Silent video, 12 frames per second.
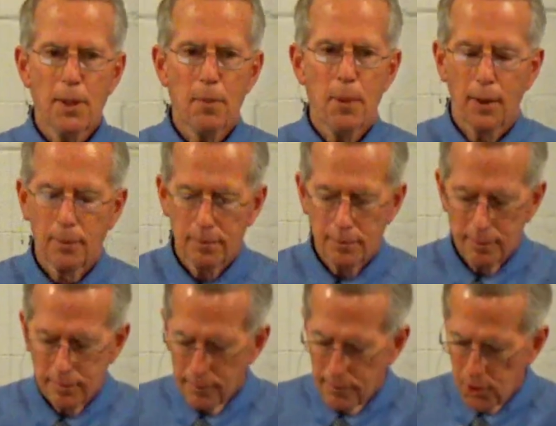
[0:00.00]
think about
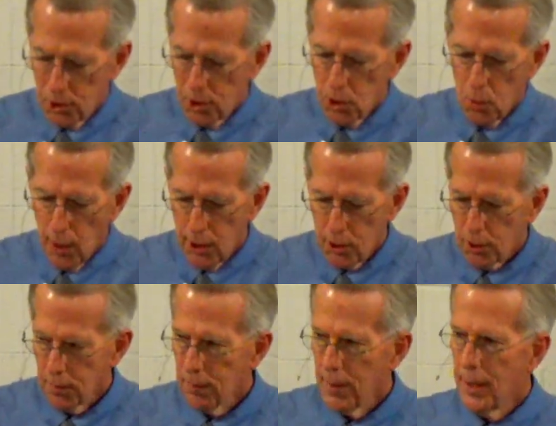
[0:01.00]
the
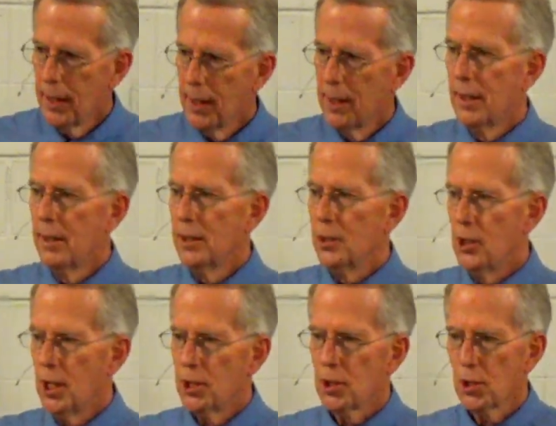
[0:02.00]
situation
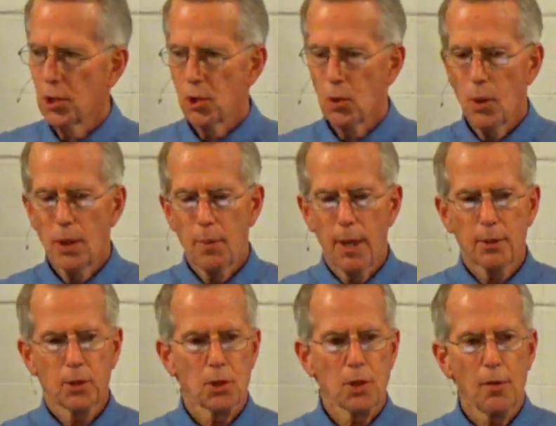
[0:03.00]
Jesus is the one
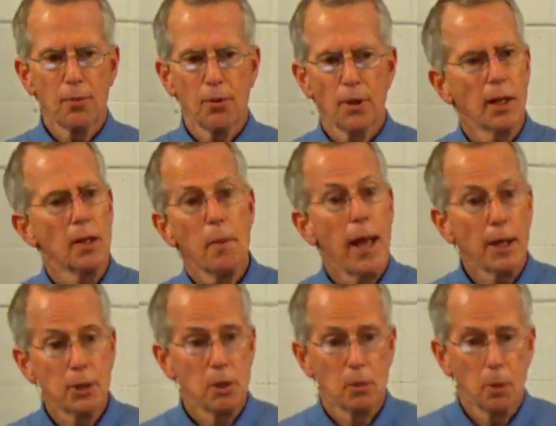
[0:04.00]
about to suffer
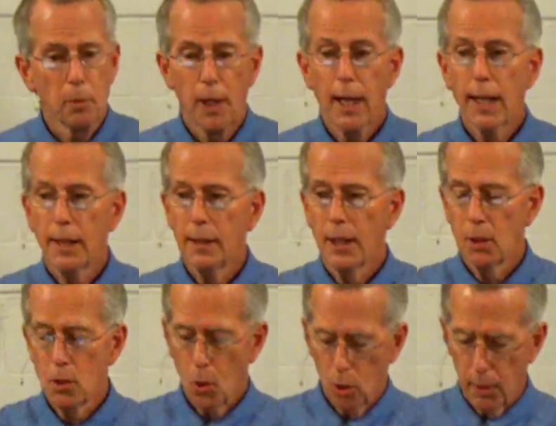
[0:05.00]
unimaginable pain
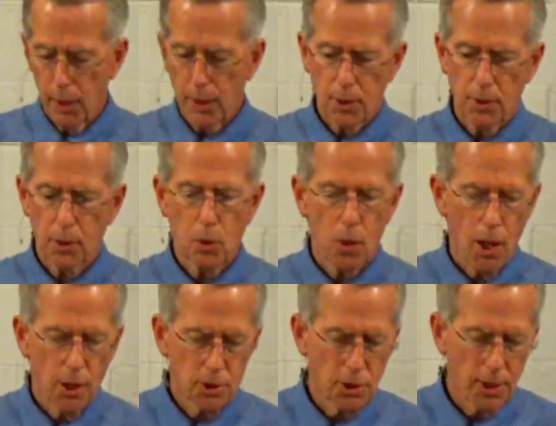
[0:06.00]
and torment on the
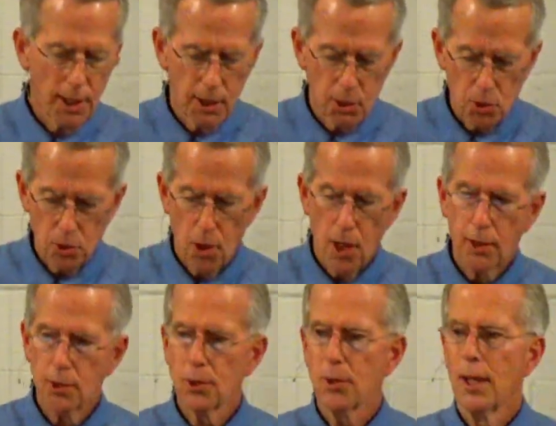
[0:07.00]
cross, and his
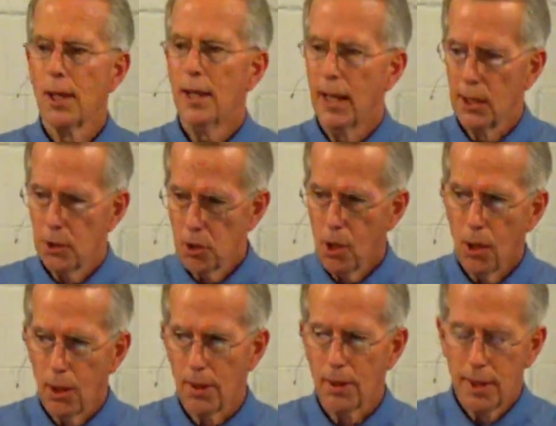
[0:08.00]
thoughts and his
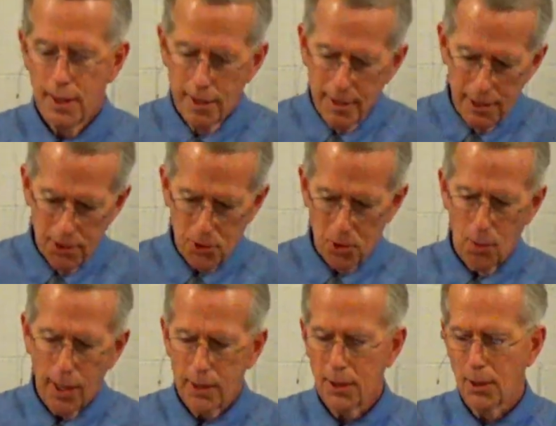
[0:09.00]
heart is
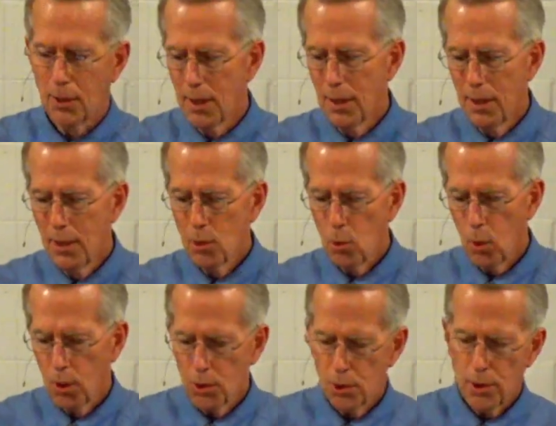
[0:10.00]
directed
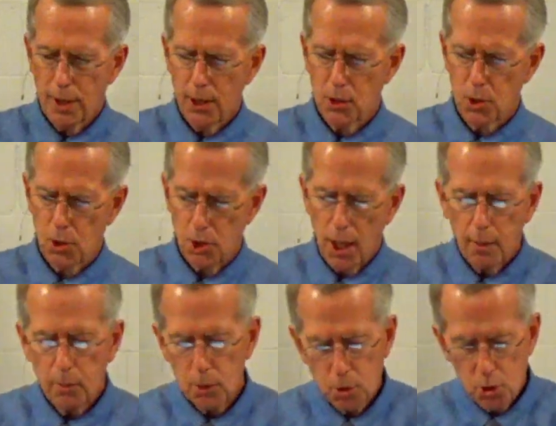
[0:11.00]
towards his
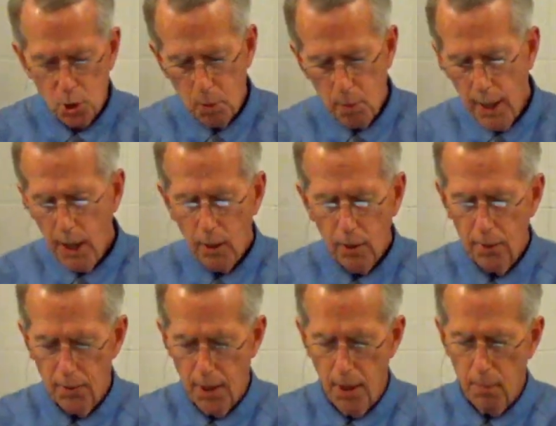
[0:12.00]
disciples to
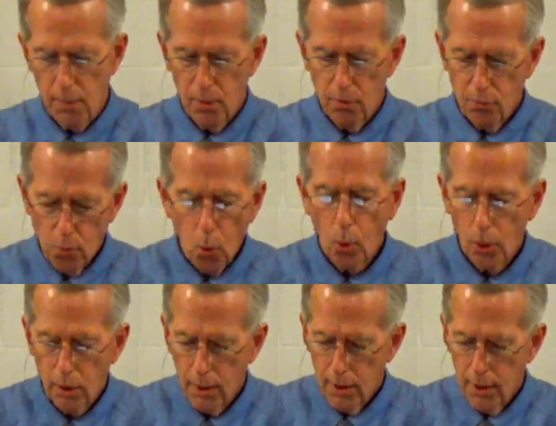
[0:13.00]
prepare them
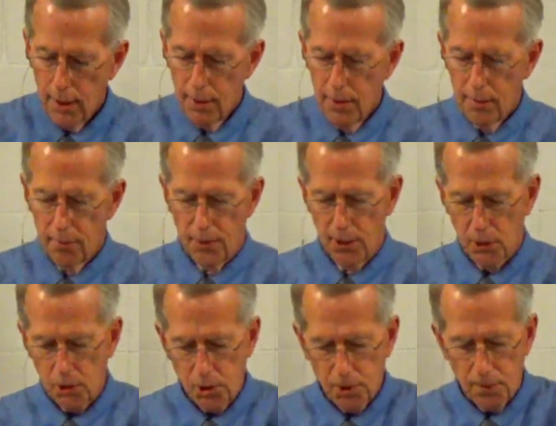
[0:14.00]
for
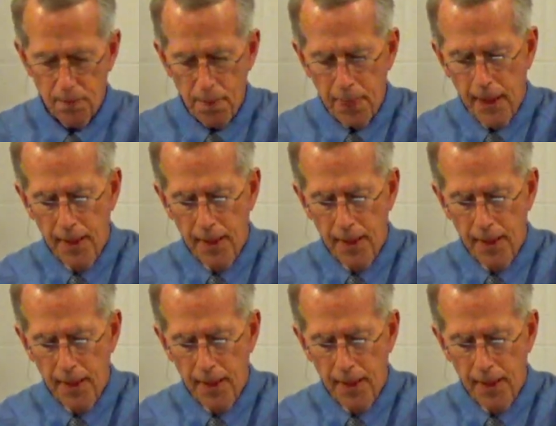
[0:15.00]
this.